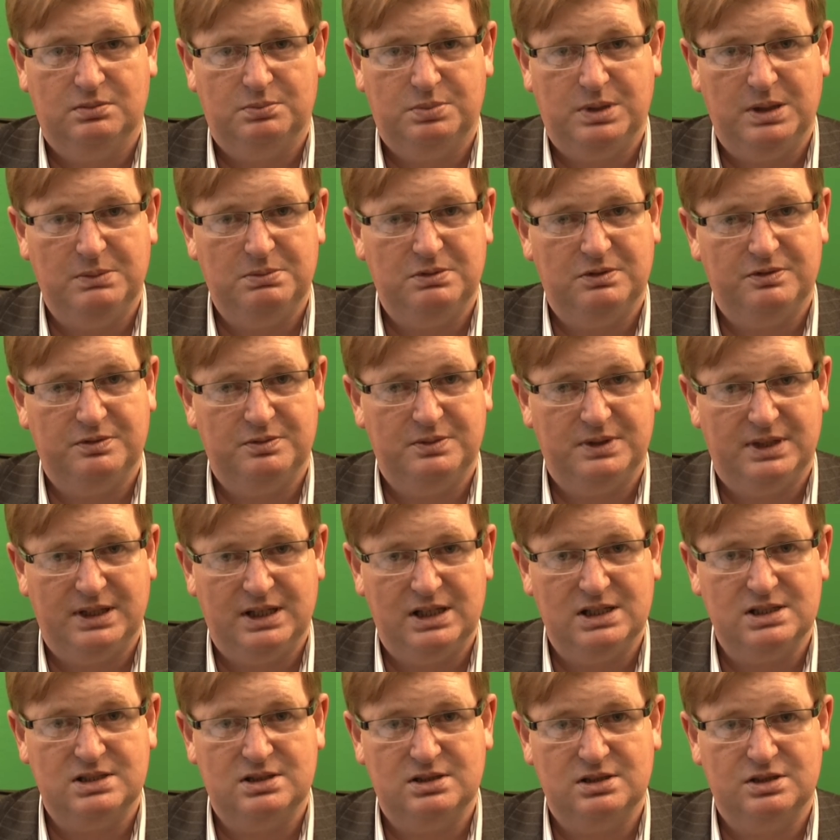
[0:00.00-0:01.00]
people from the
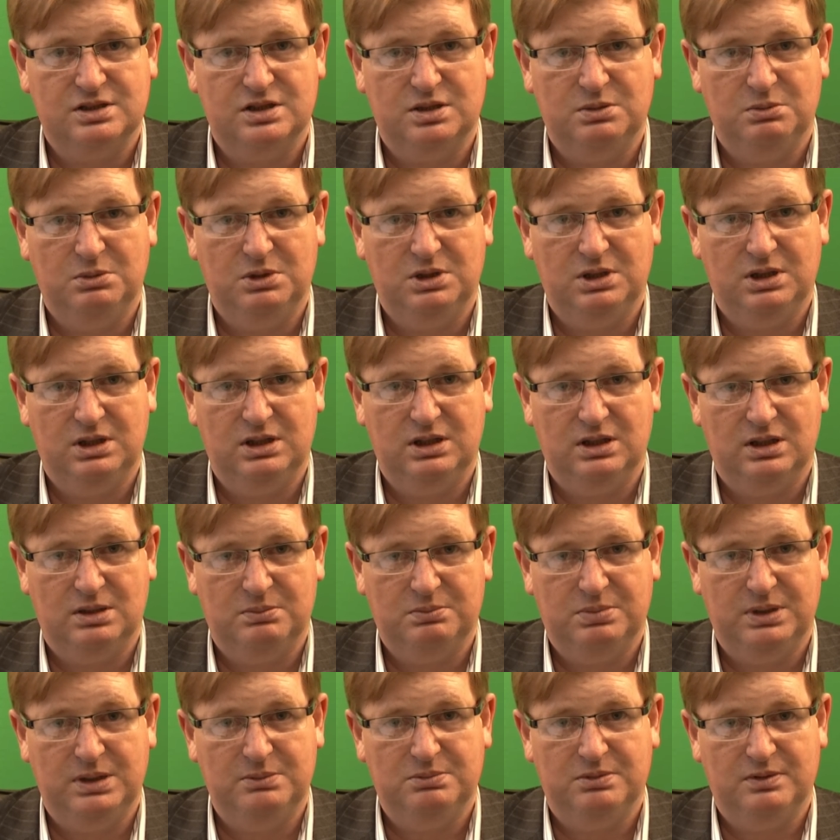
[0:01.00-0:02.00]
nationalist community
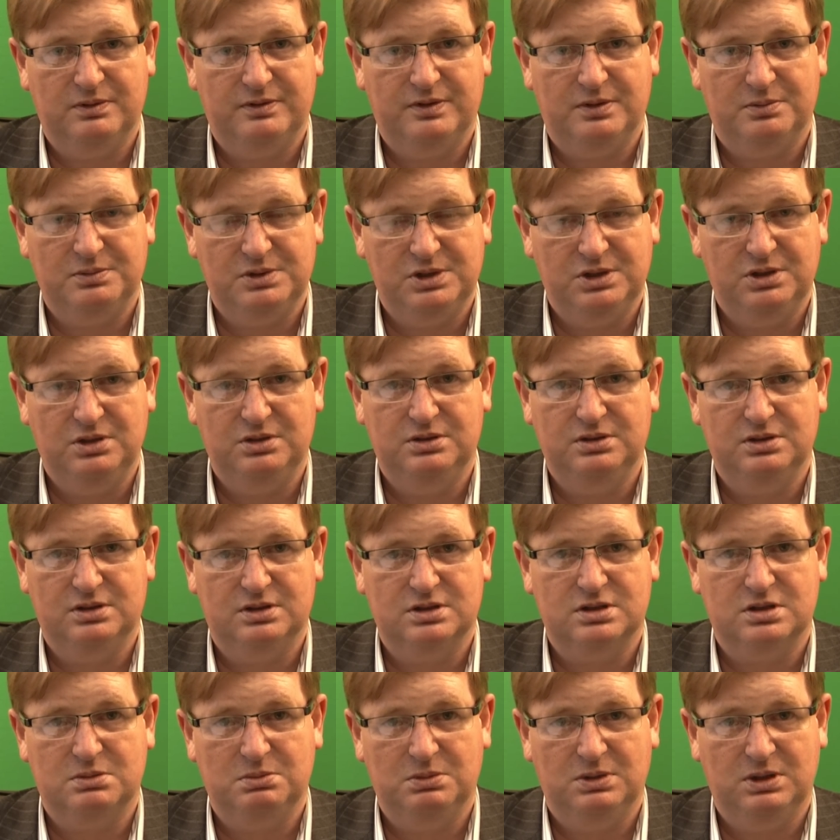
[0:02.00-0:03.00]
and people from the
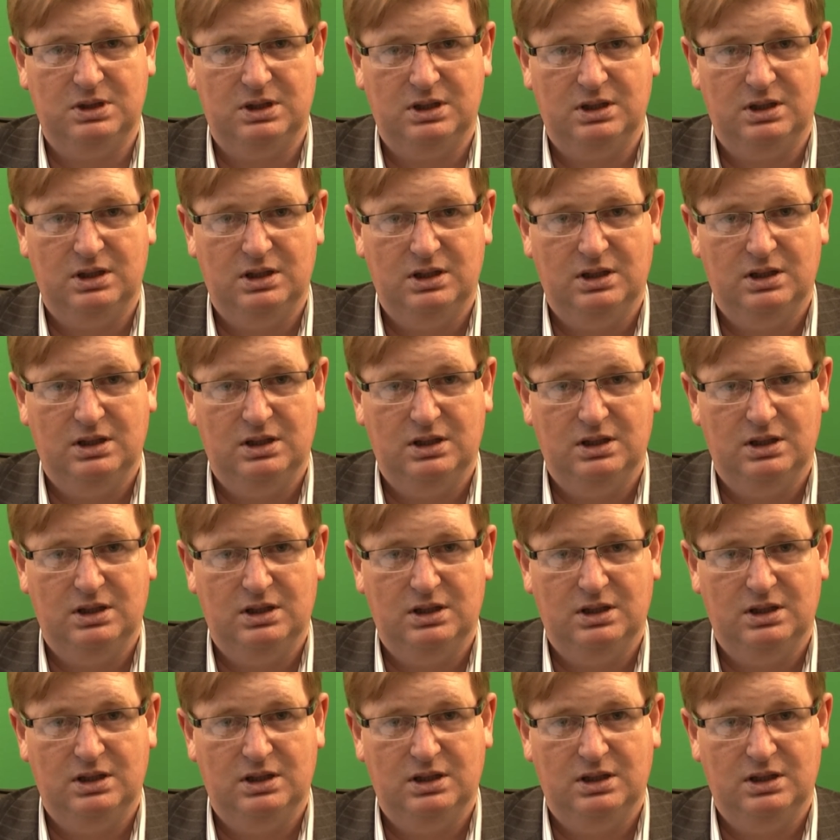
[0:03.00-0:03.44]
unionist community